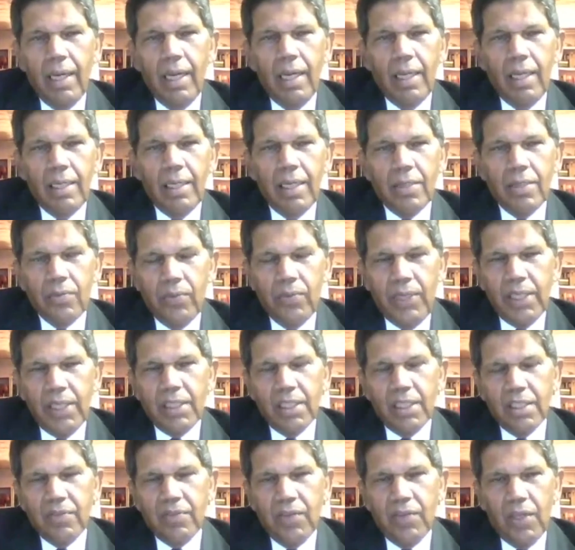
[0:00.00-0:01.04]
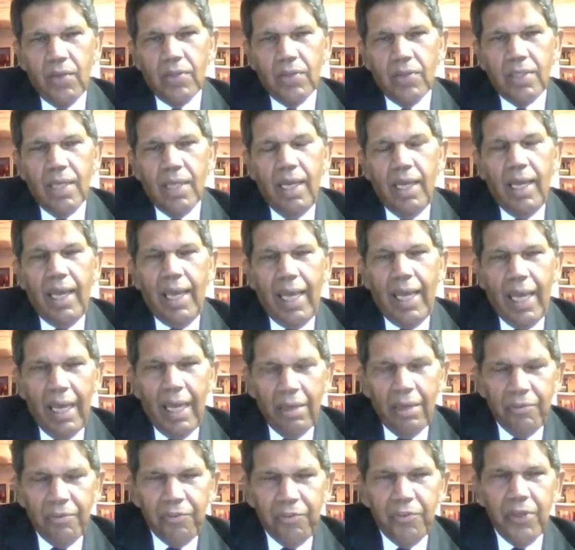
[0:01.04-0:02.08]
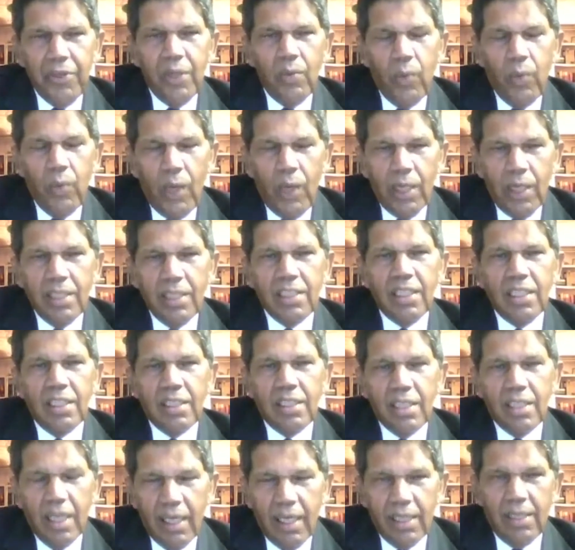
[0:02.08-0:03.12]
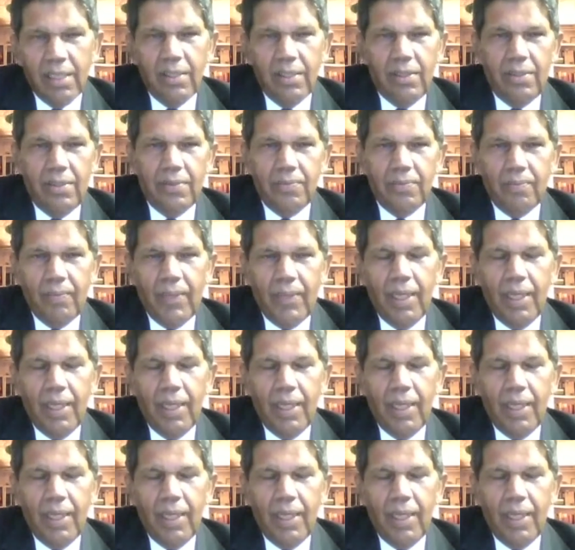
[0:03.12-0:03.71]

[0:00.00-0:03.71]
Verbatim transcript: that reads as follows: everyone is entitled